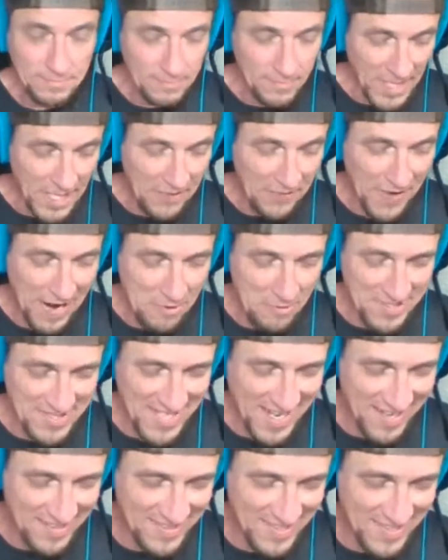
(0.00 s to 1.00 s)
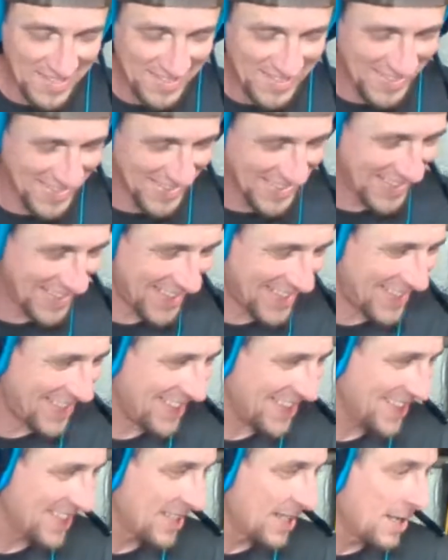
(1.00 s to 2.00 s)
If I was on there,
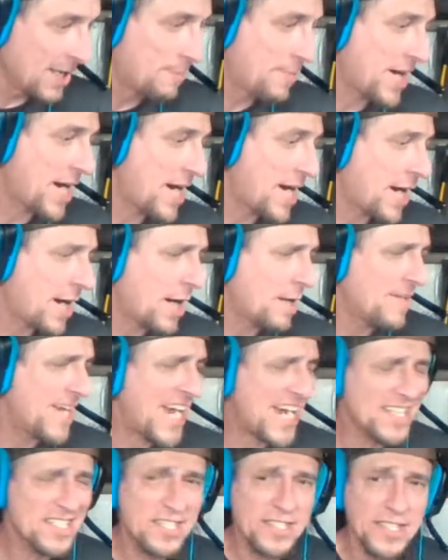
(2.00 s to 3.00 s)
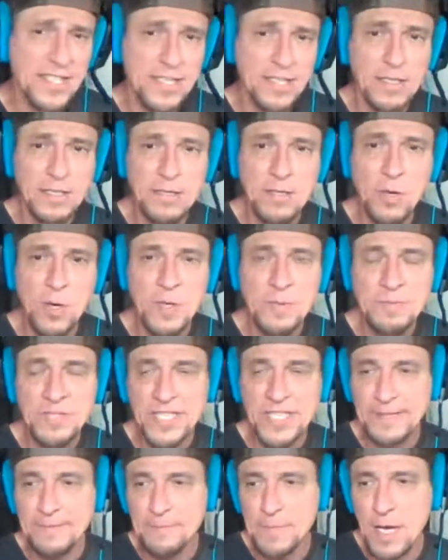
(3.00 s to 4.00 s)
but actually,
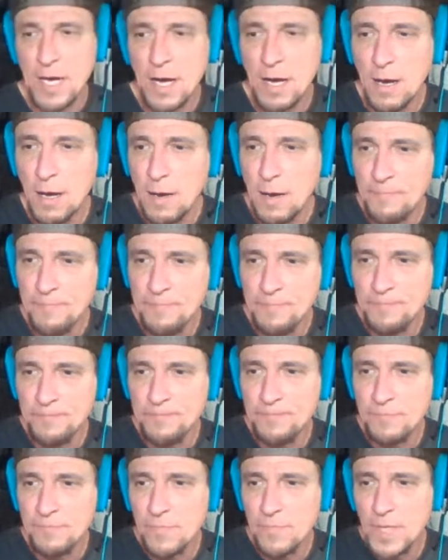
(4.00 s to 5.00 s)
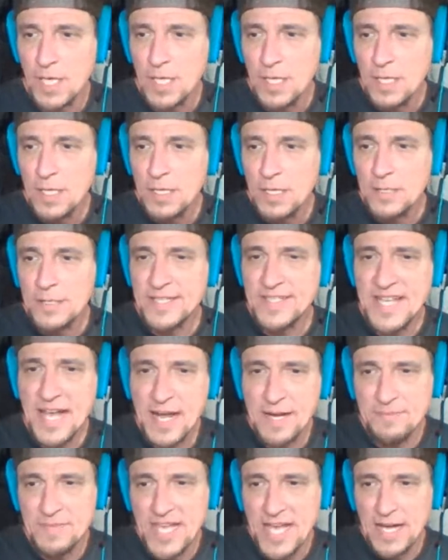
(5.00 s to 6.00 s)
normally, the
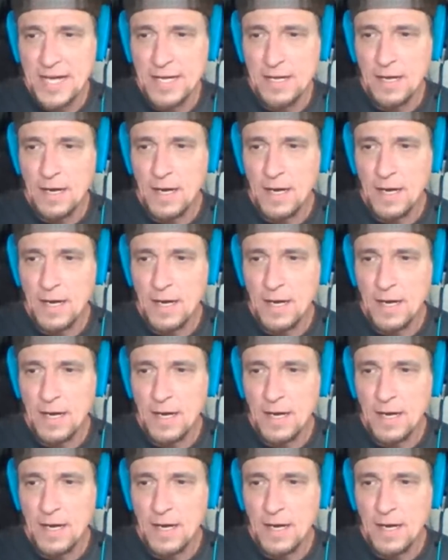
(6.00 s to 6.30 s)
time that